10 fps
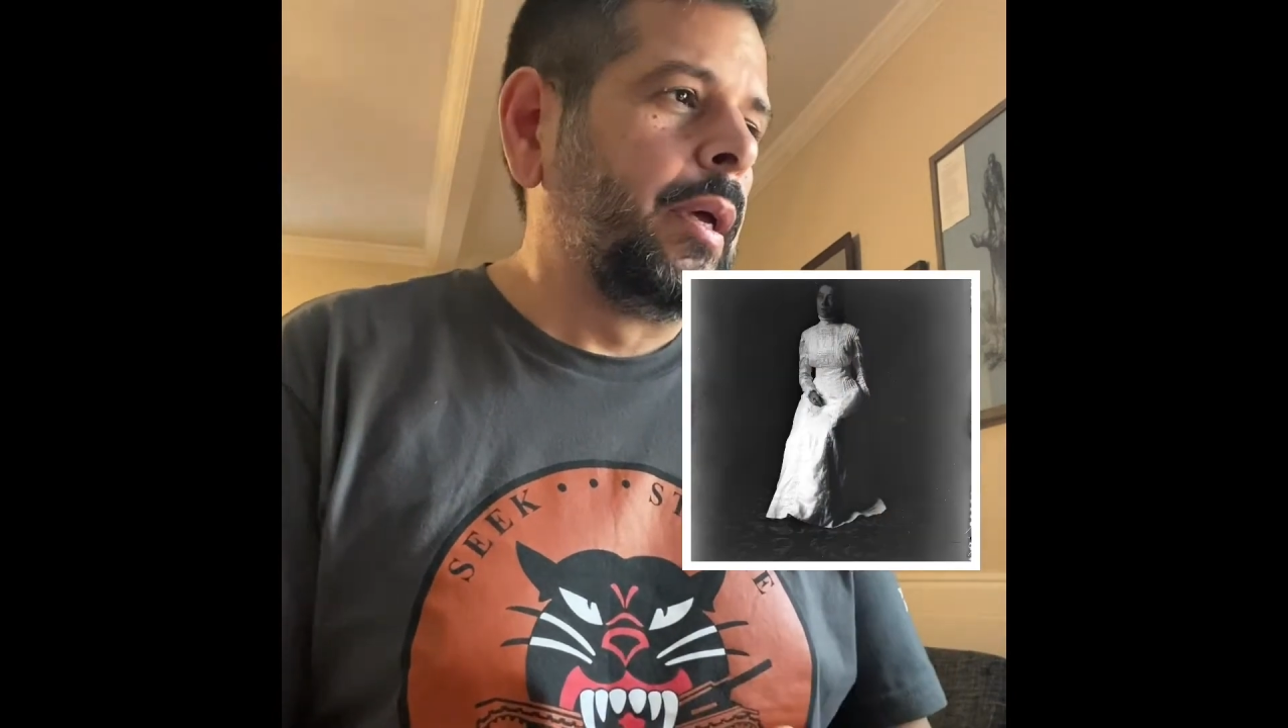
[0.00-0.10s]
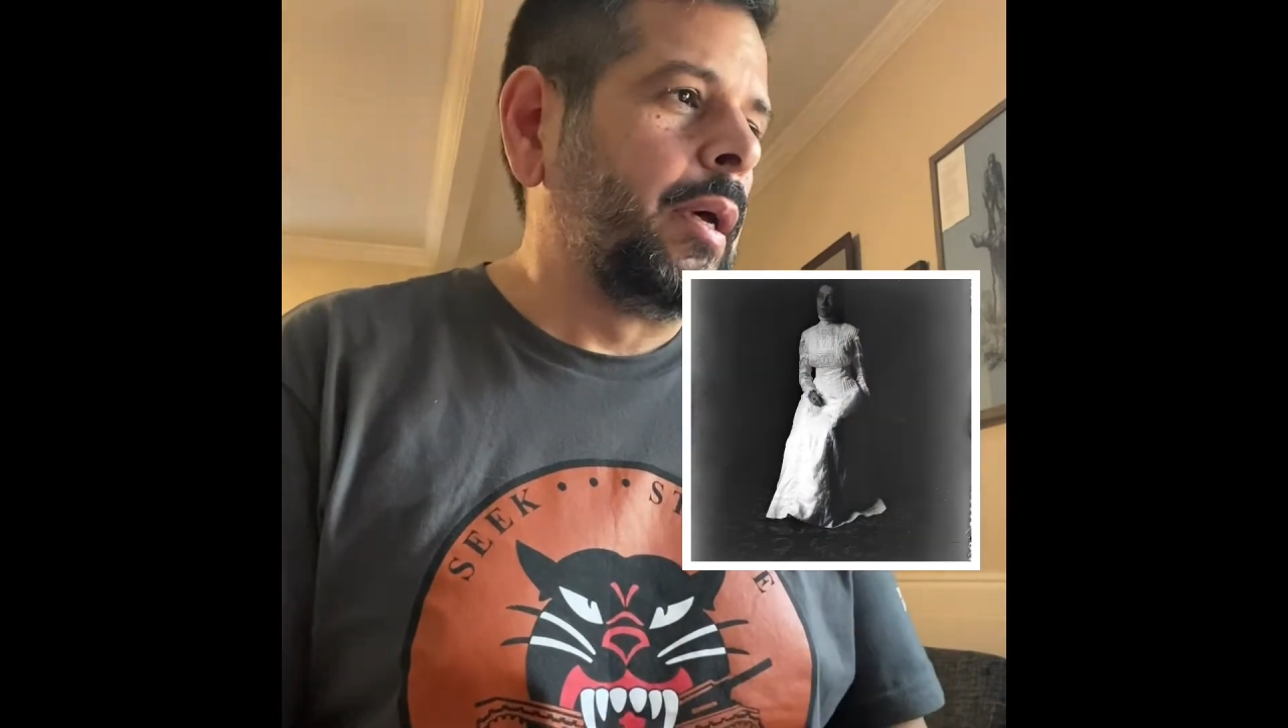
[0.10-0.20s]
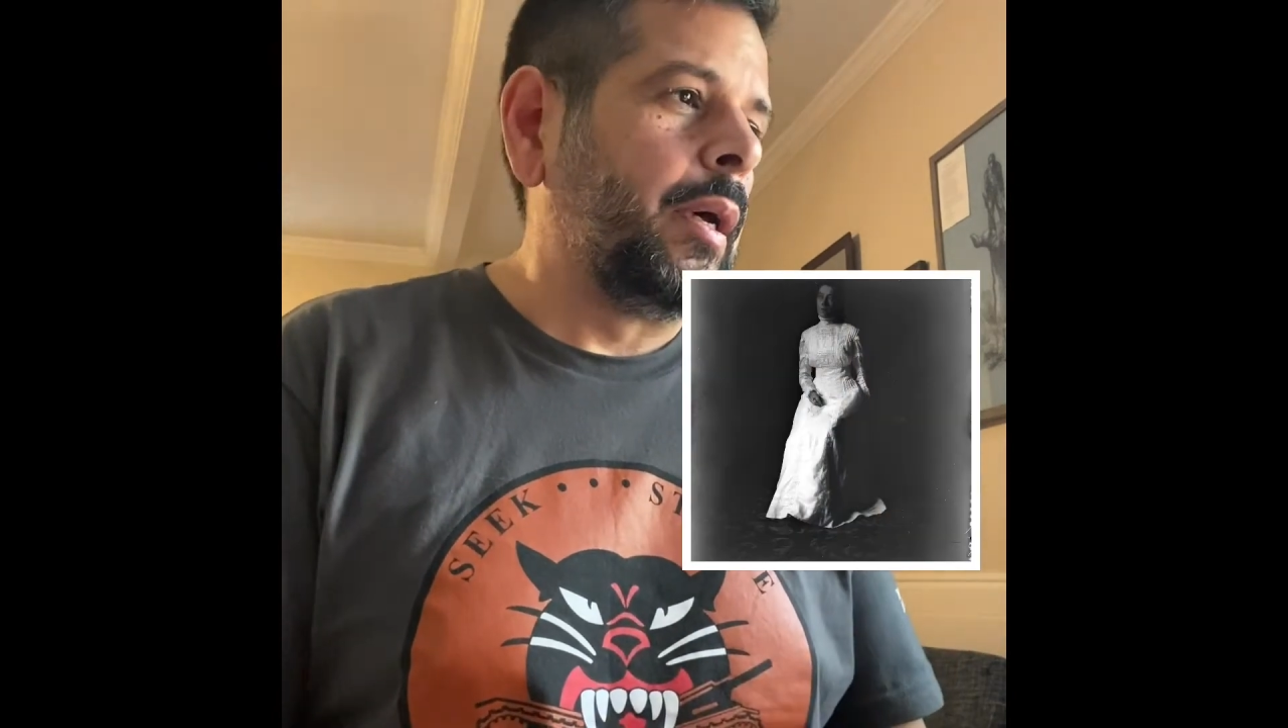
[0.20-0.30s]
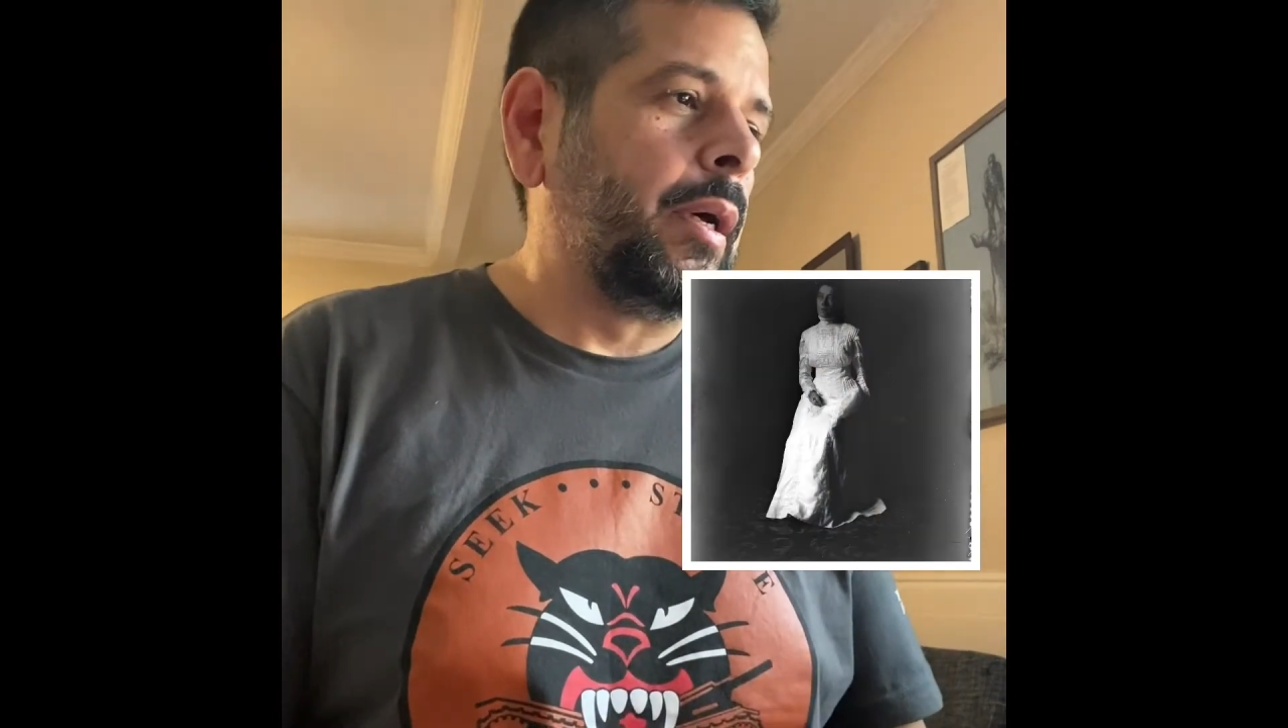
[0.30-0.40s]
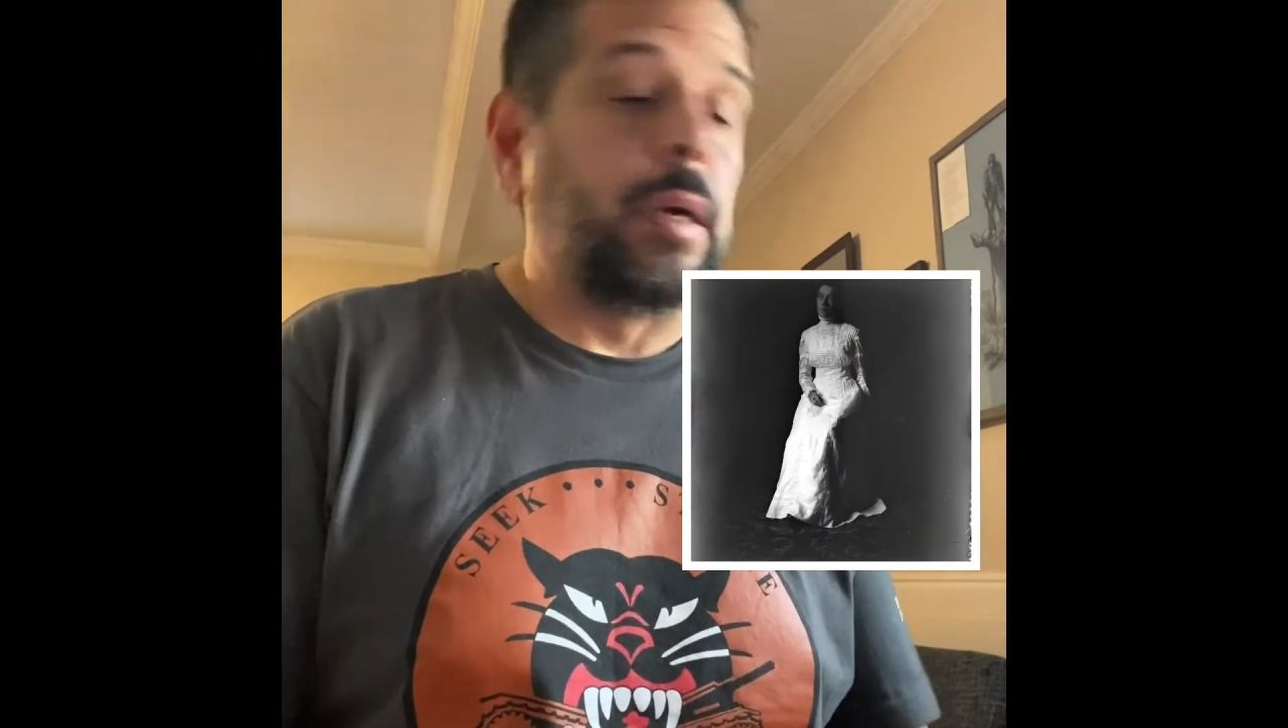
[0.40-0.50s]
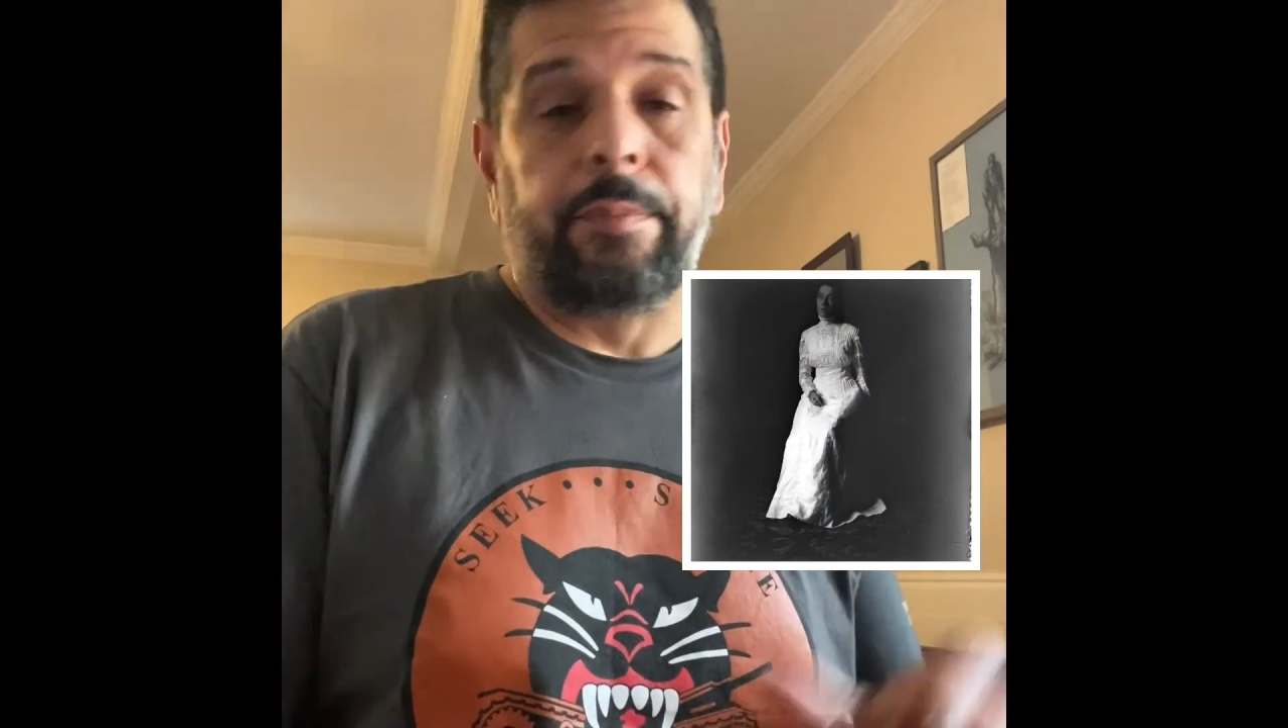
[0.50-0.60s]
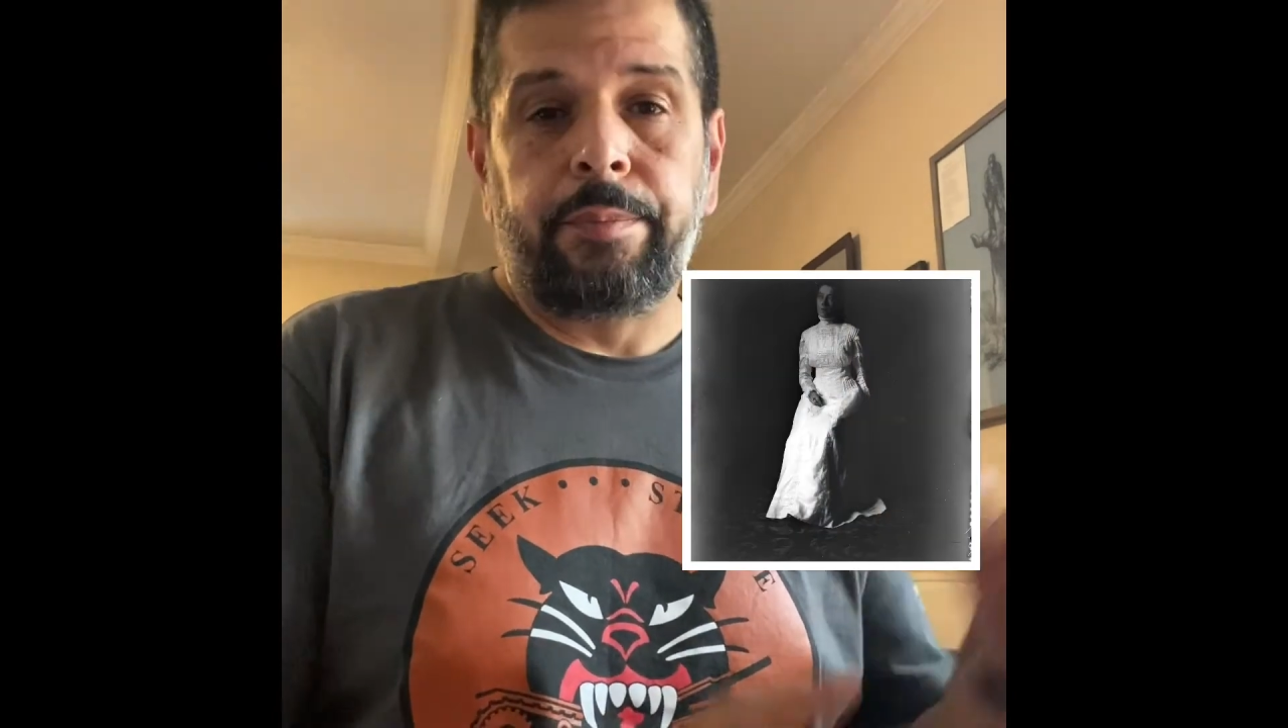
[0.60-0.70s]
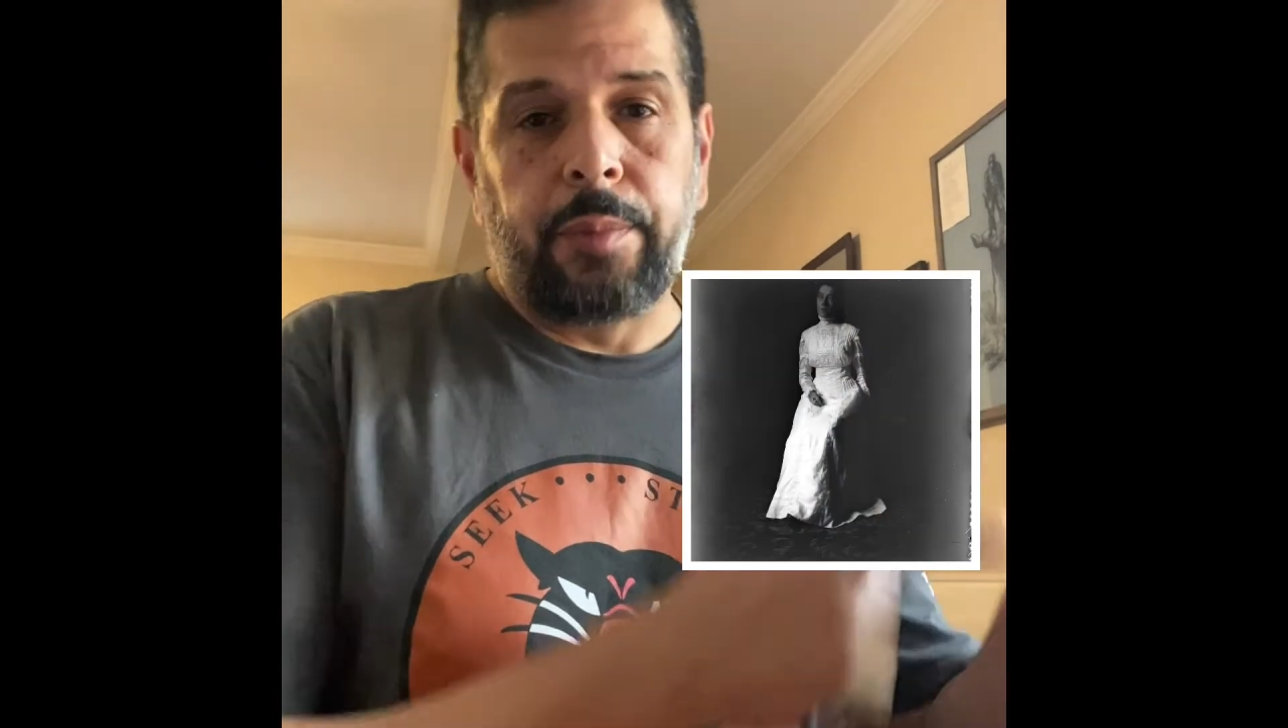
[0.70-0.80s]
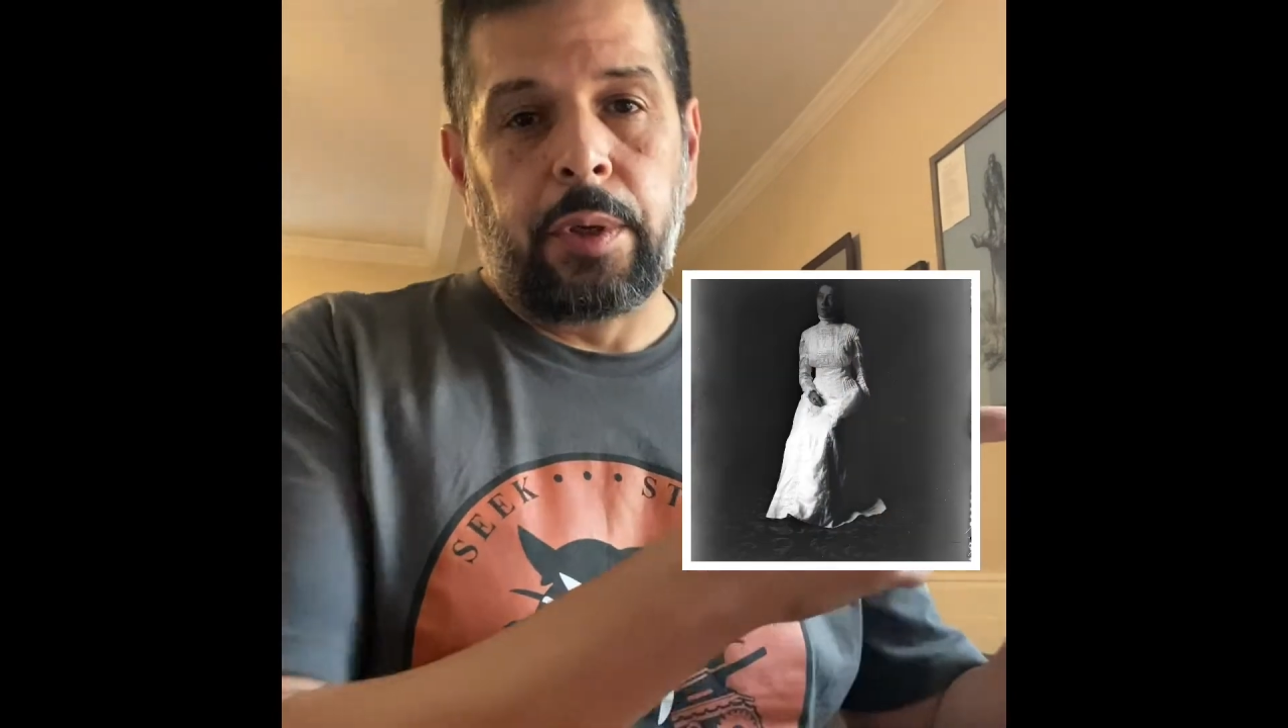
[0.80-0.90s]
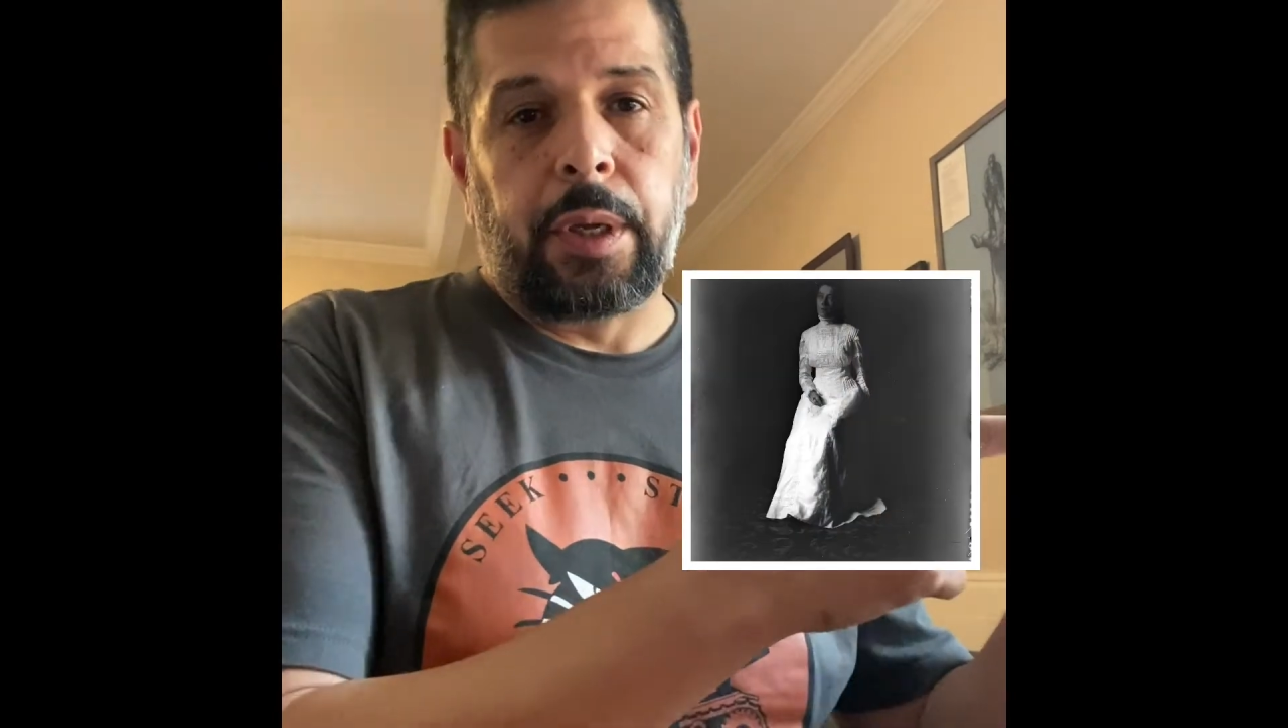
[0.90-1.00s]
I'm
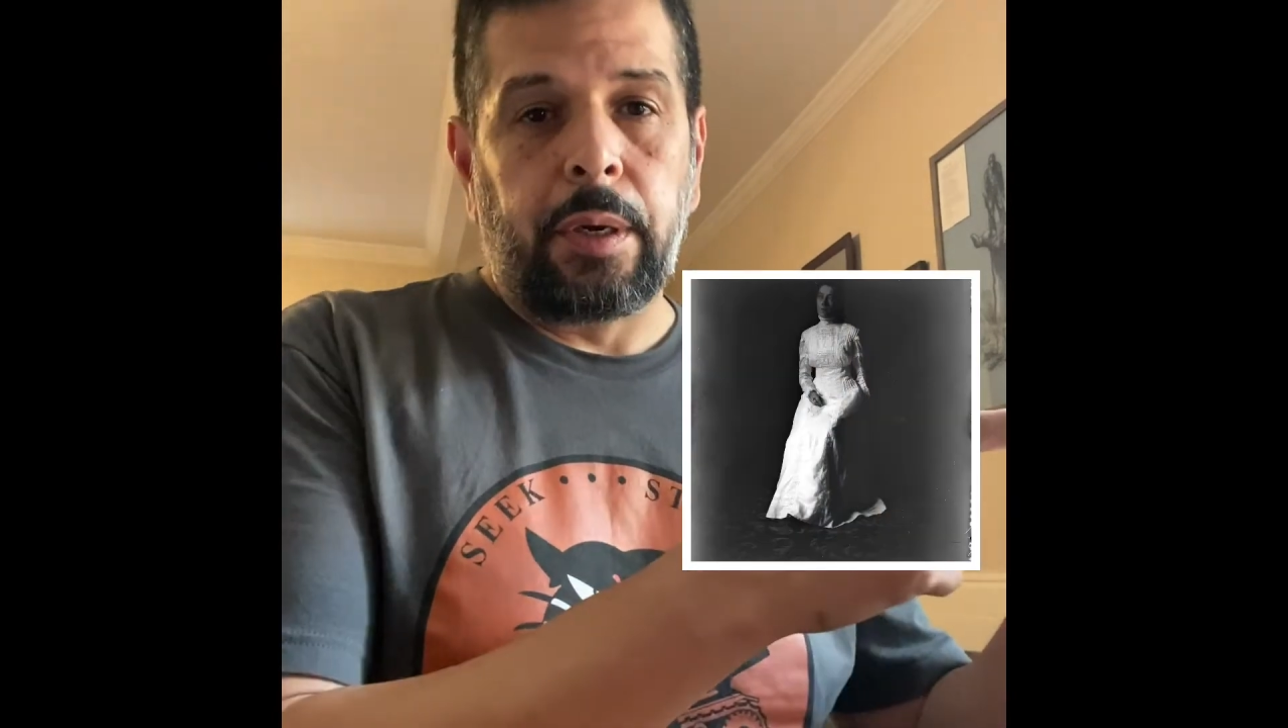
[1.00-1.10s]
looking